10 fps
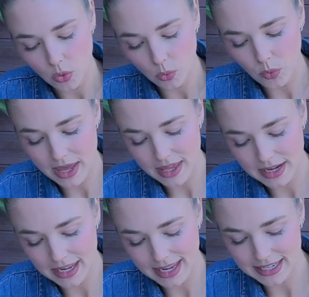when
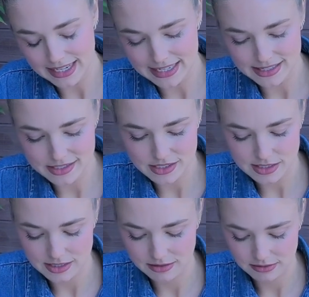it
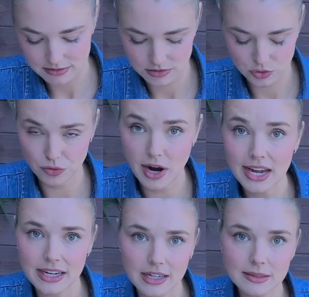is
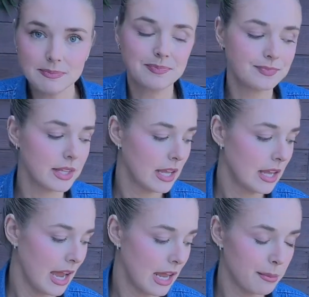drier
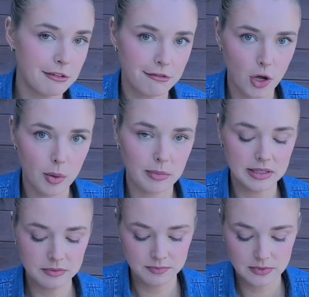and a bit firmer,
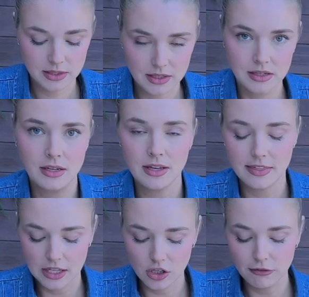
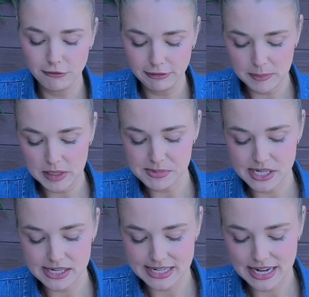then you can flip it
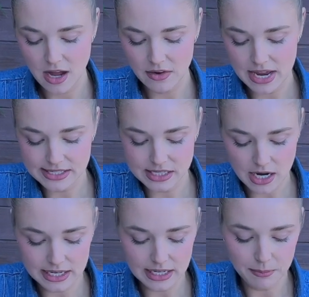upside down and
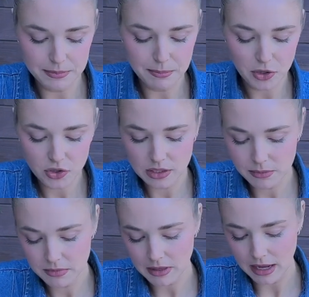tidy up the bottom.